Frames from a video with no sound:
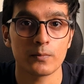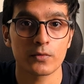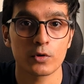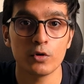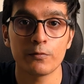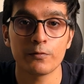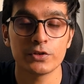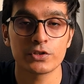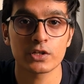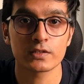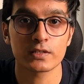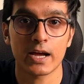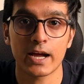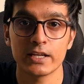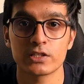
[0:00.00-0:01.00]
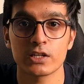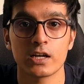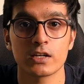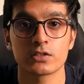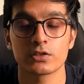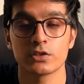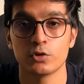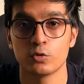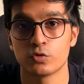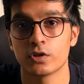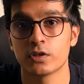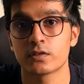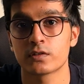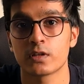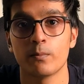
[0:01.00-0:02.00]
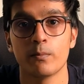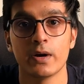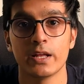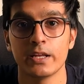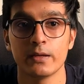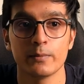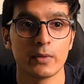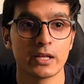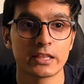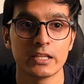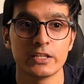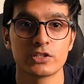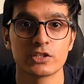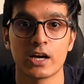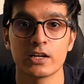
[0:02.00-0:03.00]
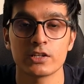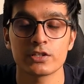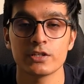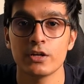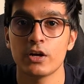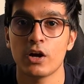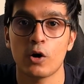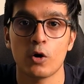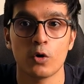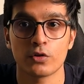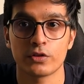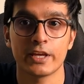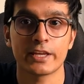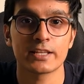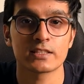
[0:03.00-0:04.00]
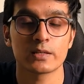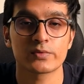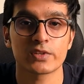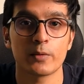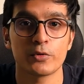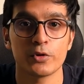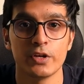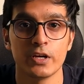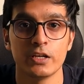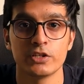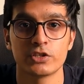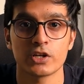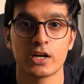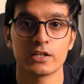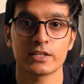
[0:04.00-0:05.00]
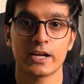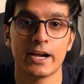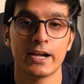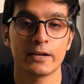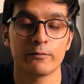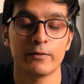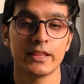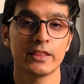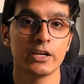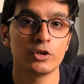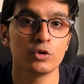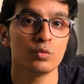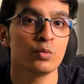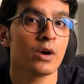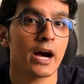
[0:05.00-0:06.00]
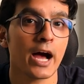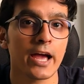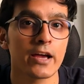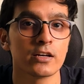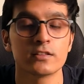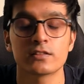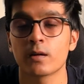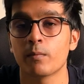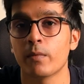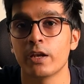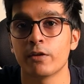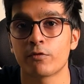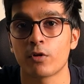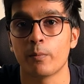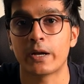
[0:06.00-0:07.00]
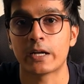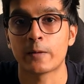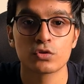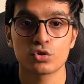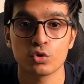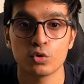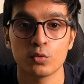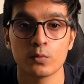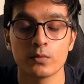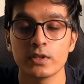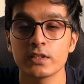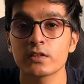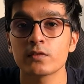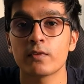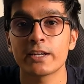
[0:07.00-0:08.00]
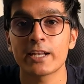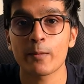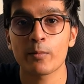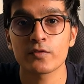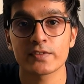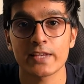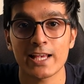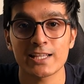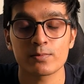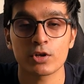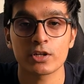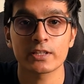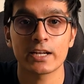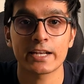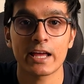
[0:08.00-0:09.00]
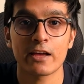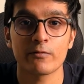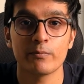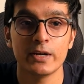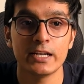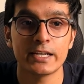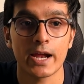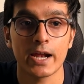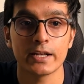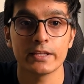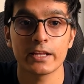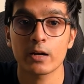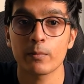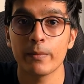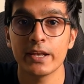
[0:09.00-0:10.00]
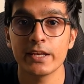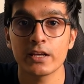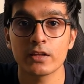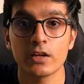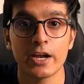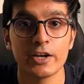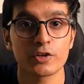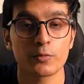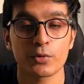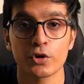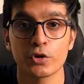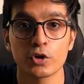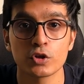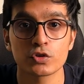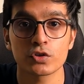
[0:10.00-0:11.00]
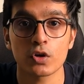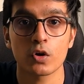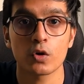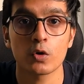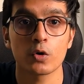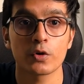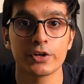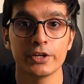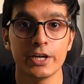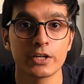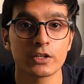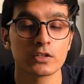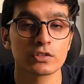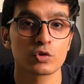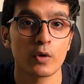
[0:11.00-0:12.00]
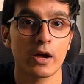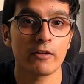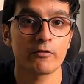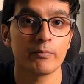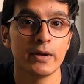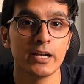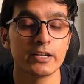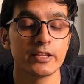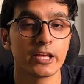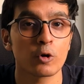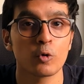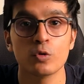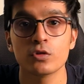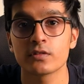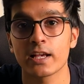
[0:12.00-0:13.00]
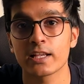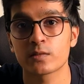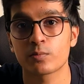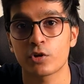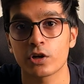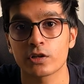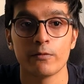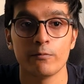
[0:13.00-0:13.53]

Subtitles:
good features I charge users some money, monthly charge, or they can subscribe to yearly charge, and when they do I earn some money from it. So this is one type of SaaS product that I have built, and there are many other entrepreneurs or creators who have built their own SaaS products